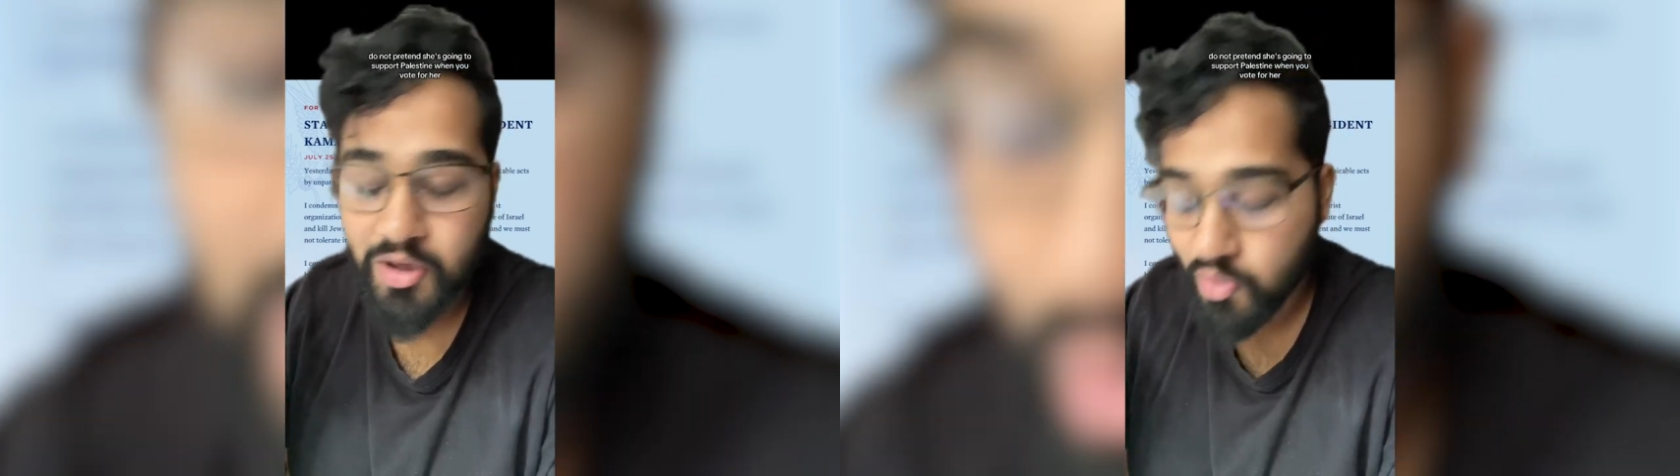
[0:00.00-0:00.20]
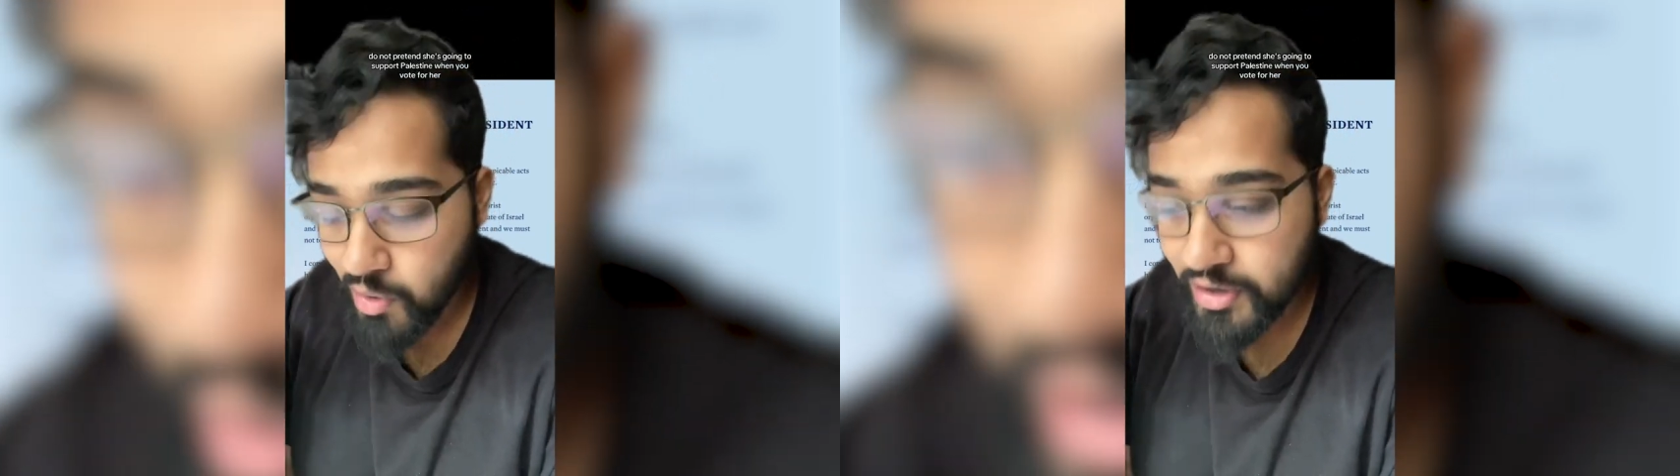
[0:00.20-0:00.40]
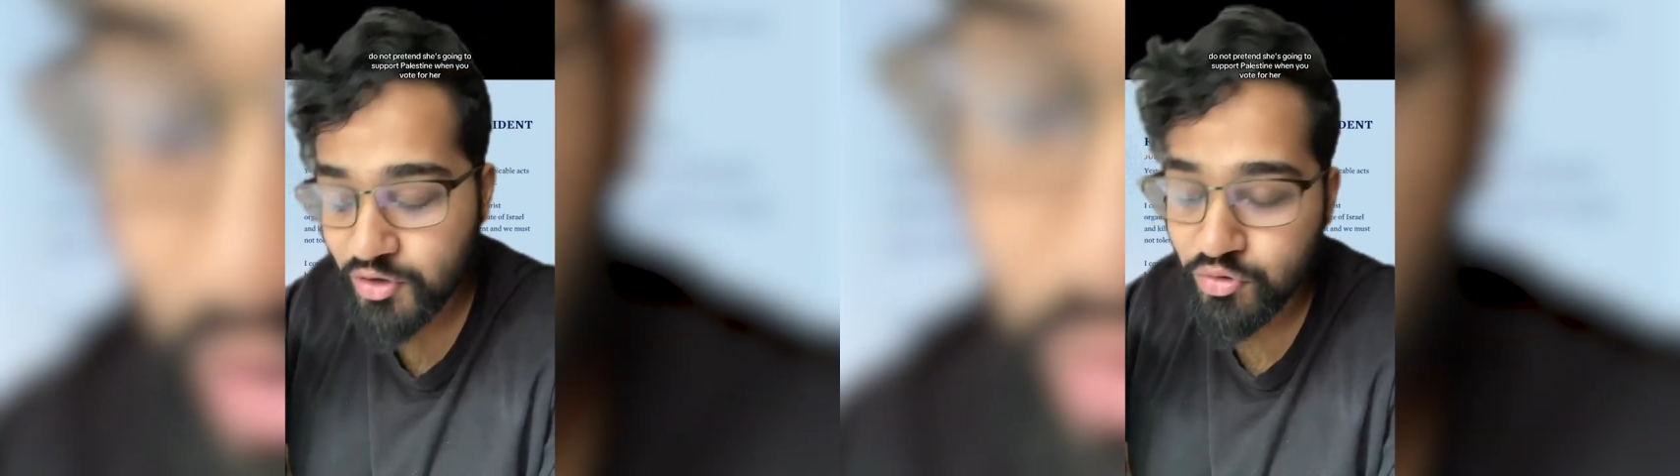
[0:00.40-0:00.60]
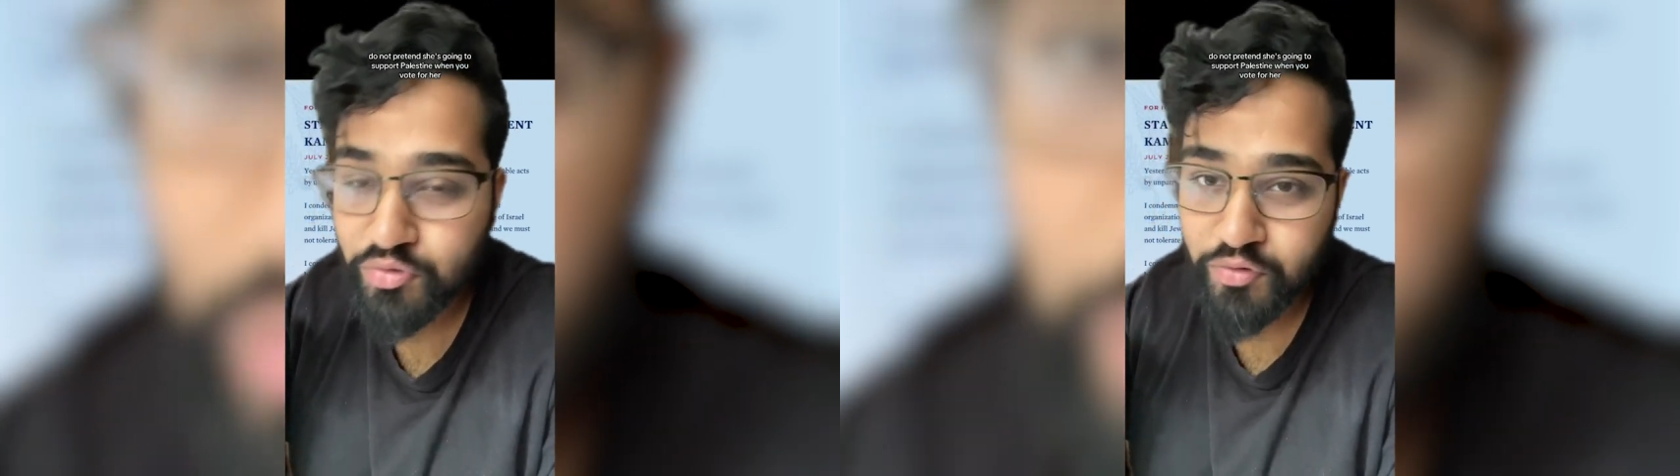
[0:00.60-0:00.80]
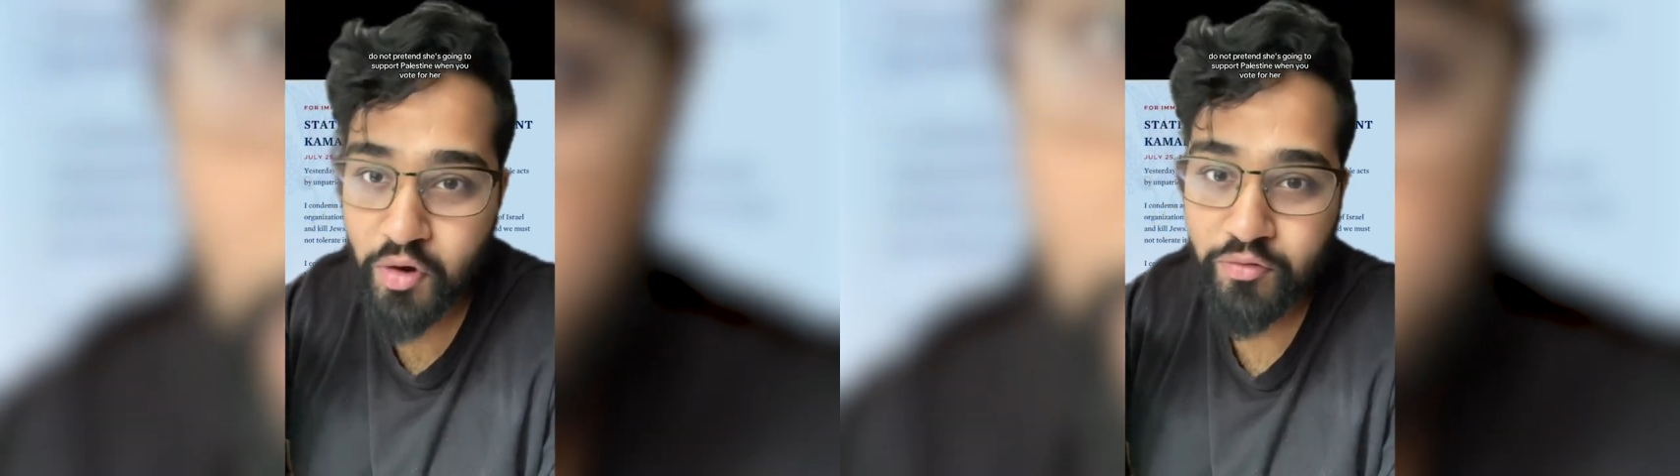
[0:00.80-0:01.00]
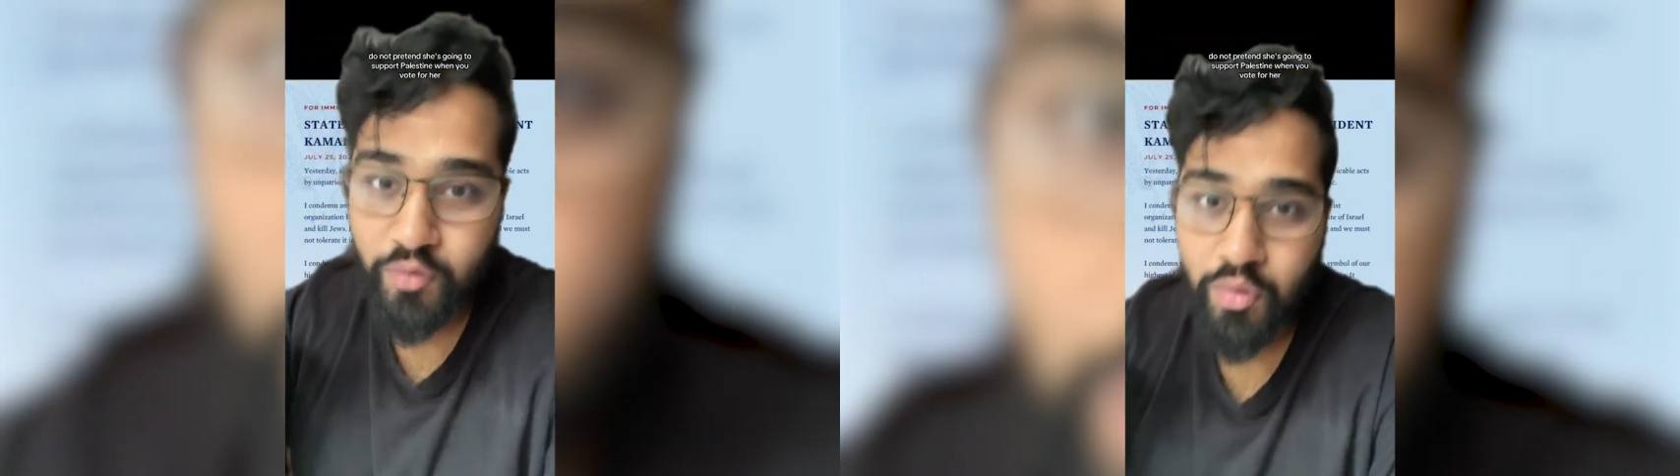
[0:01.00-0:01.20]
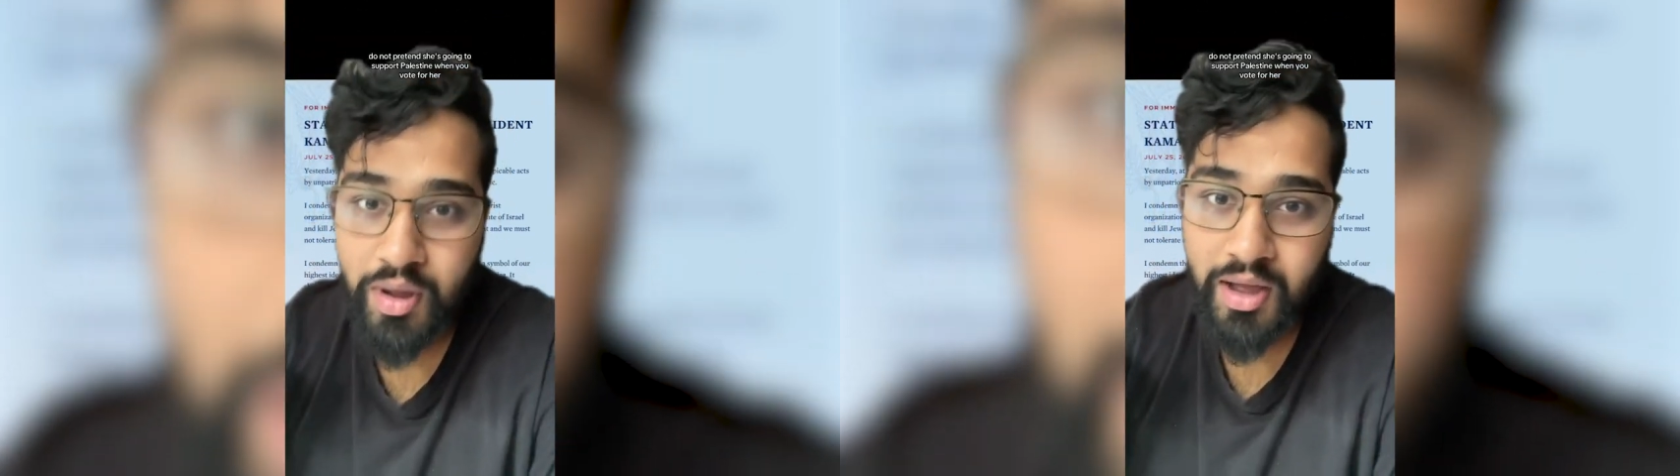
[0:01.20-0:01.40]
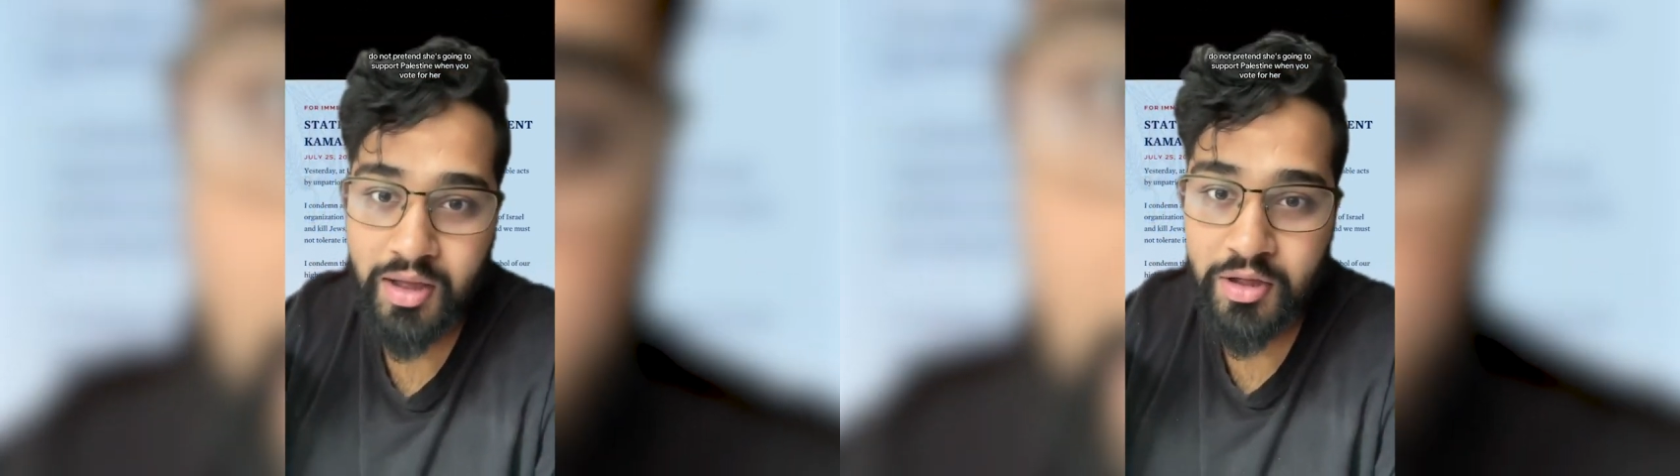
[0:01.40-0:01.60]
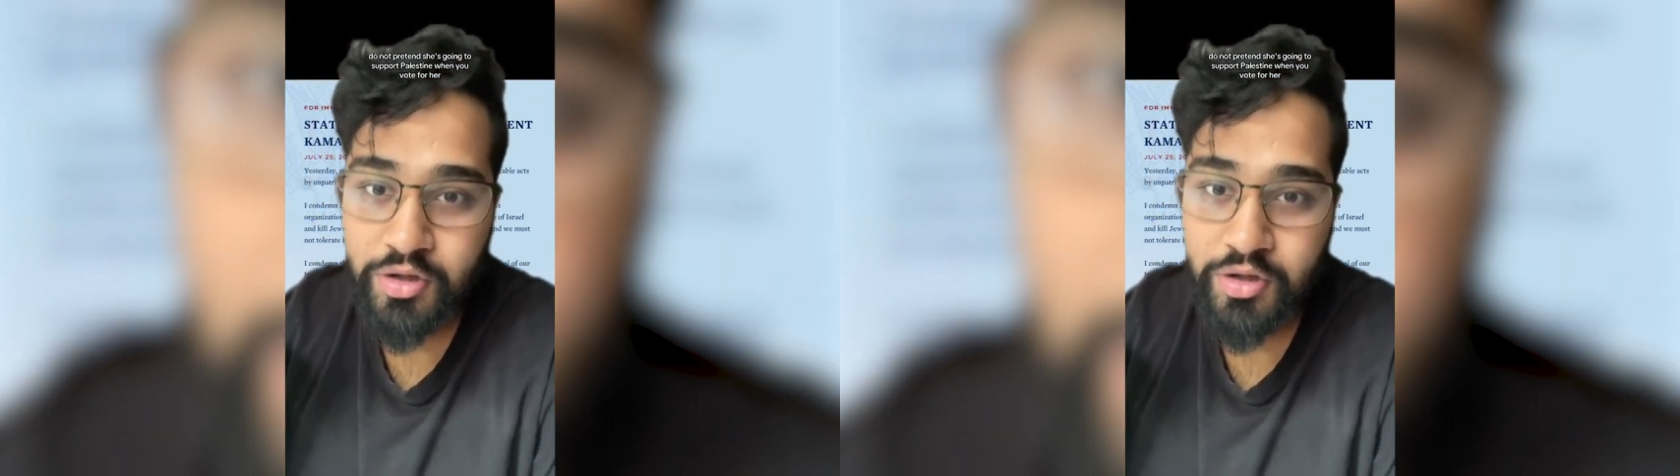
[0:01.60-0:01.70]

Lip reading: When you vote for her,